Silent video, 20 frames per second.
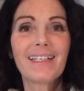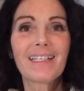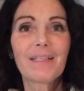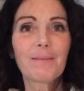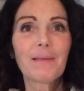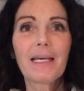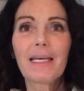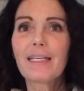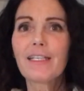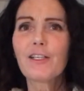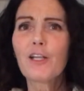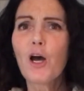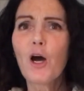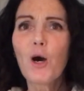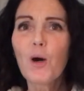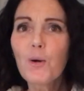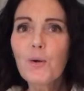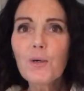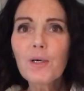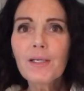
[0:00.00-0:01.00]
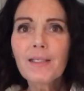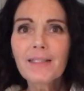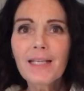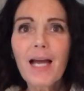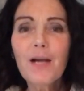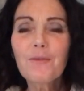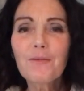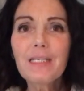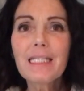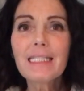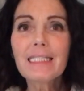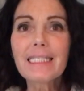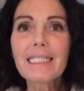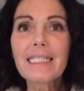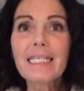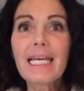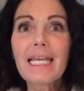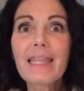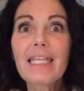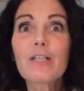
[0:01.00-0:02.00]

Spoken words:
I'm like, no, not really.